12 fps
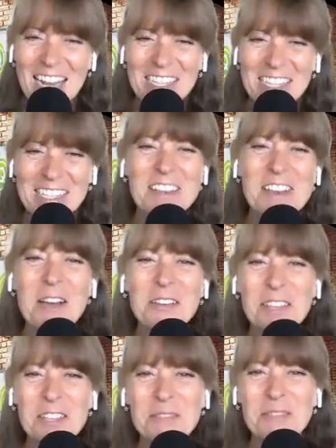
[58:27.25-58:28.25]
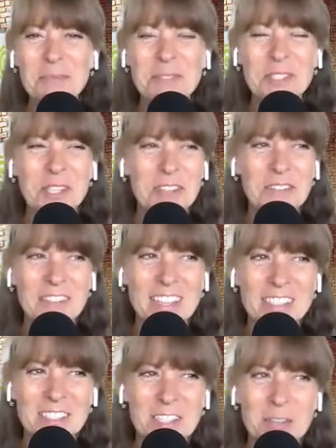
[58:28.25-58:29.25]
Because I know that you've observed
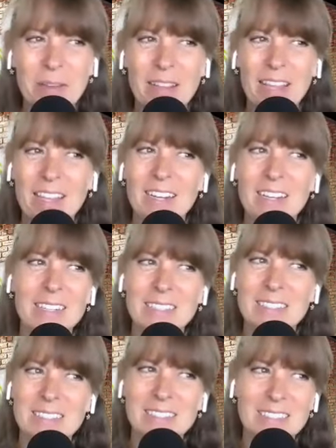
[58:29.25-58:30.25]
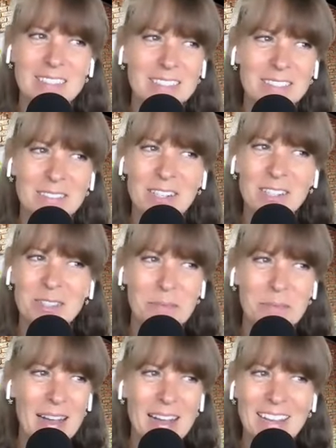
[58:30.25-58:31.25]
things and you've been like, oh
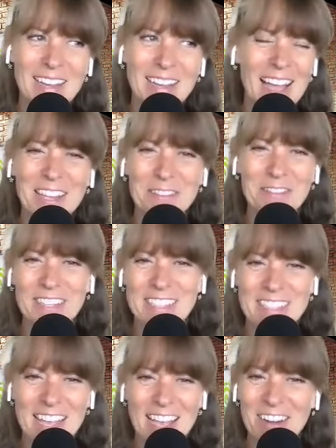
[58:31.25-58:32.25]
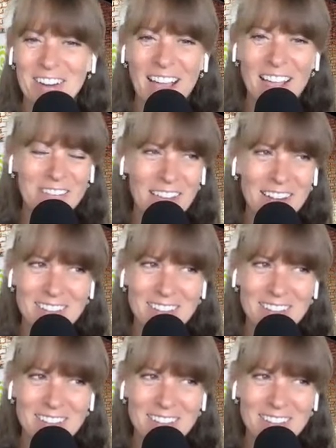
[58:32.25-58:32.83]
my, I could fix that. Or I